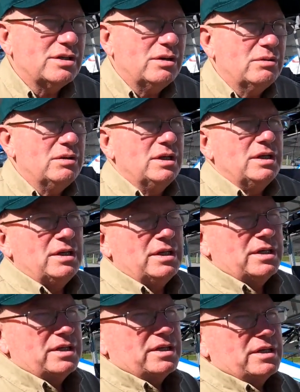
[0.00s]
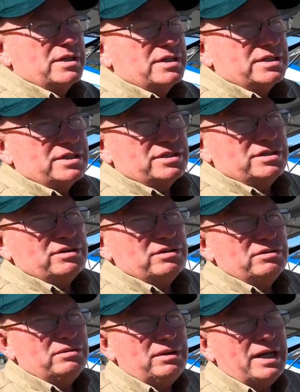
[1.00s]
So
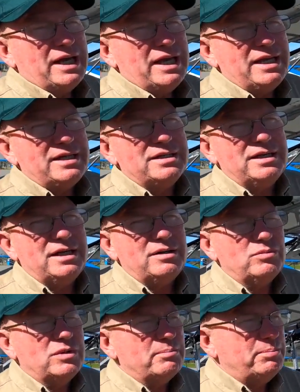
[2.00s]
two eight nine